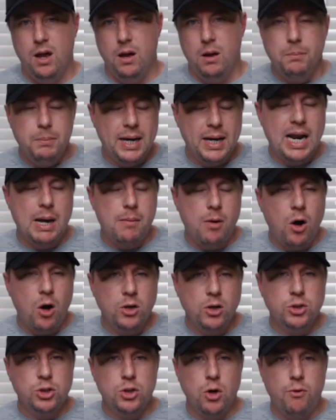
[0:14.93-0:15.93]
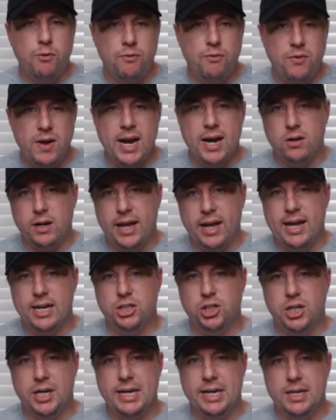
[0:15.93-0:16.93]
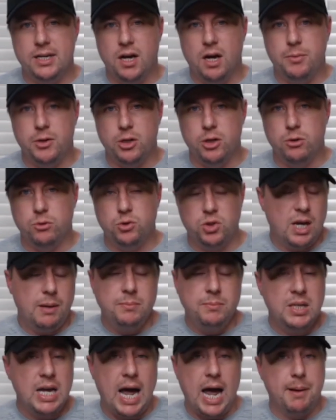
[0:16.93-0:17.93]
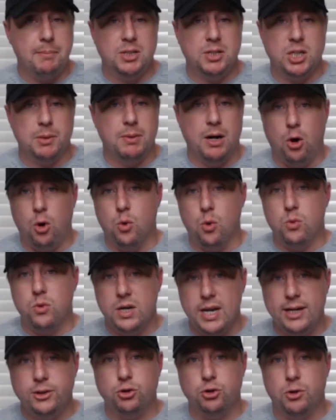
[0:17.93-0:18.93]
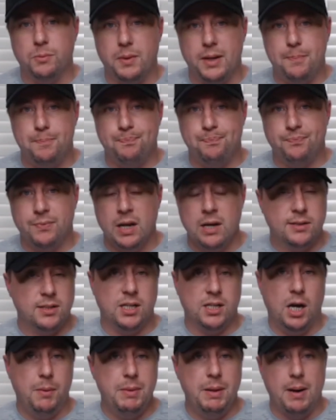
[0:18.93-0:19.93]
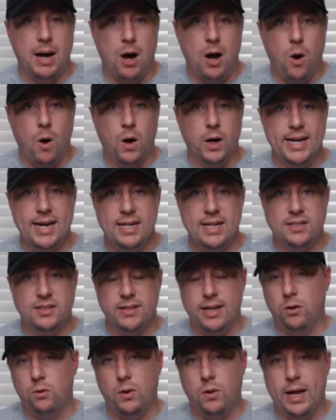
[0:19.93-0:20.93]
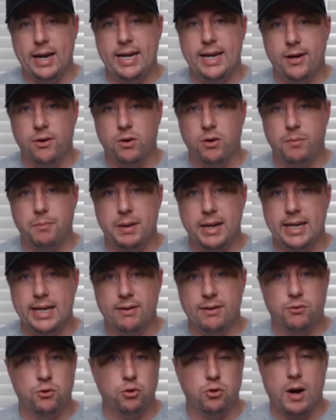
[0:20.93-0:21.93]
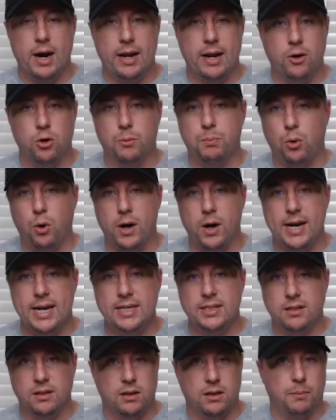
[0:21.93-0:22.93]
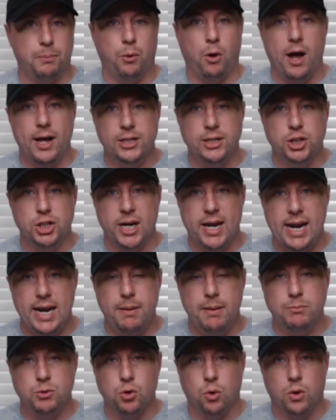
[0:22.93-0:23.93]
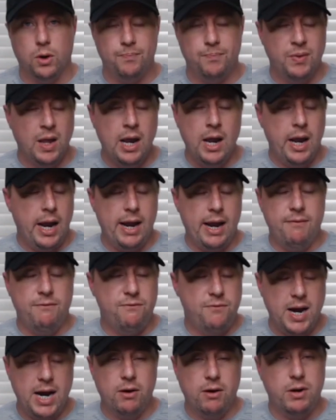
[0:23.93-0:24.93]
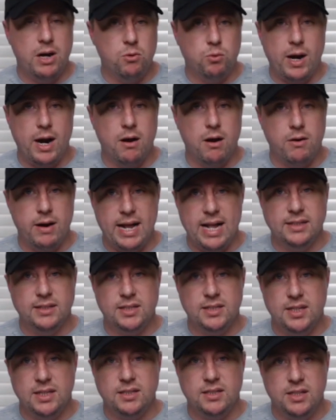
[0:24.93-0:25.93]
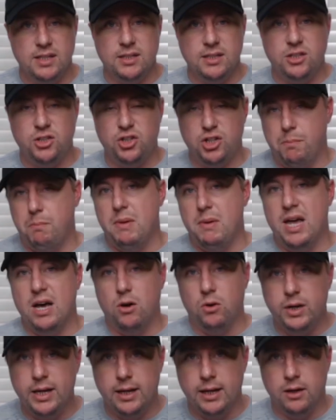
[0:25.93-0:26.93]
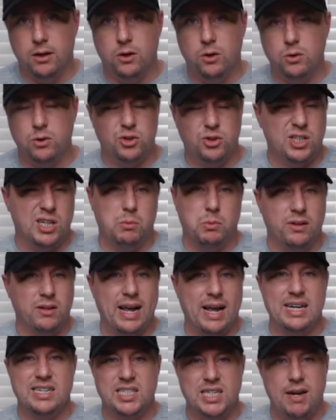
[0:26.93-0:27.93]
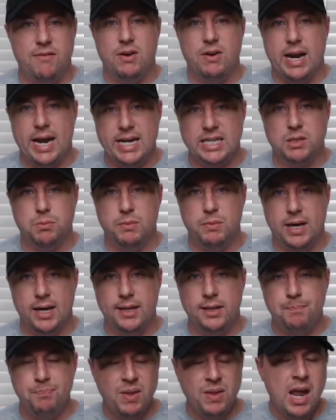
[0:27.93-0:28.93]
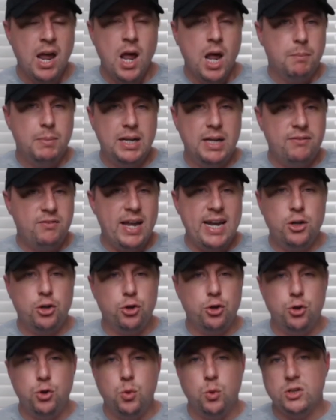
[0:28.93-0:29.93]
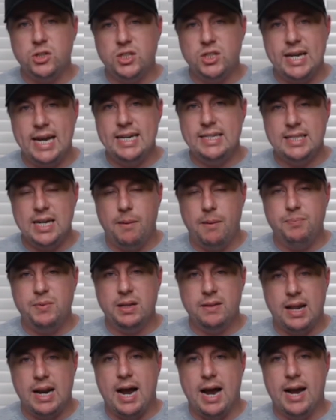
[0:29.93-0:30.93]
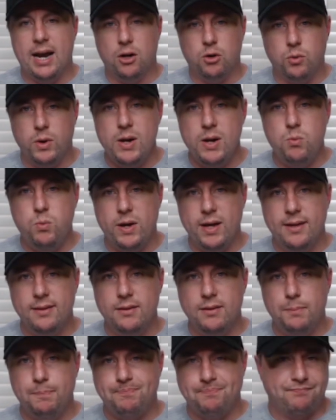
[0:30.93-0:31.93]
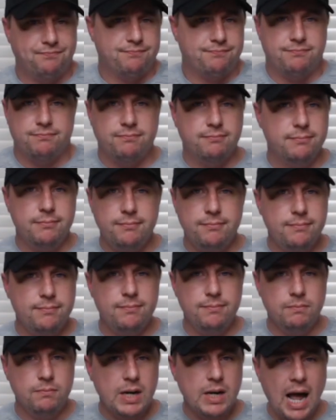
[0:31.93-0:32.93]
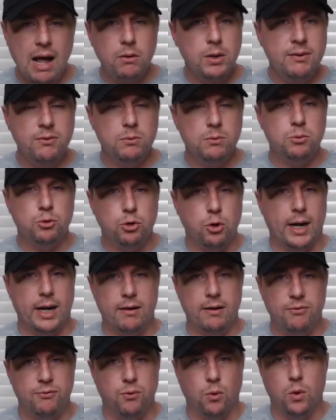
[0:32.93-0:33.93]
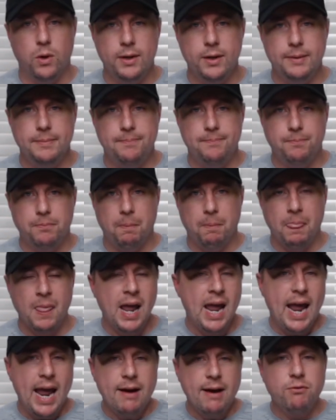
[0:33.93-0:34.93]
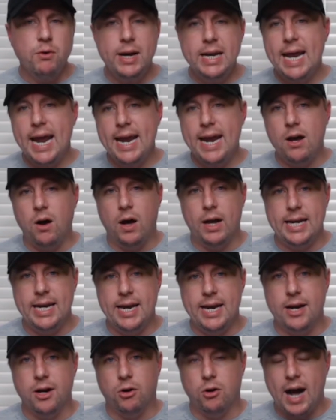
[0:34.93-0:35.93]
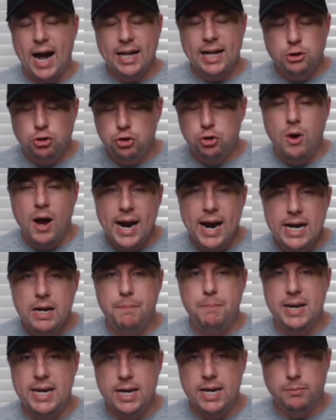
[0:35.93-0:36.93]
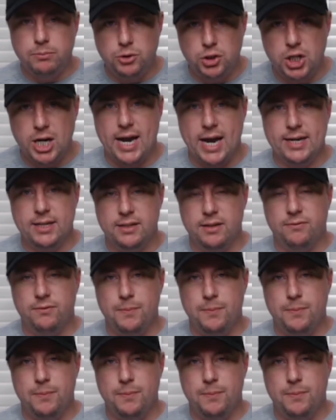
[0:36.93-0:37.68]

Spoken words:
But I'm also fair to SJW, sometimes to my own detriment. Some in my audience, they don't like hearing me give credit or praise to LeBron James or, in very rare instances, Jemele Hill or someone like Stephen A. Smith. But if they do or say something that I agree with, I'll give them credit for it. Every day on here, I try to be objective.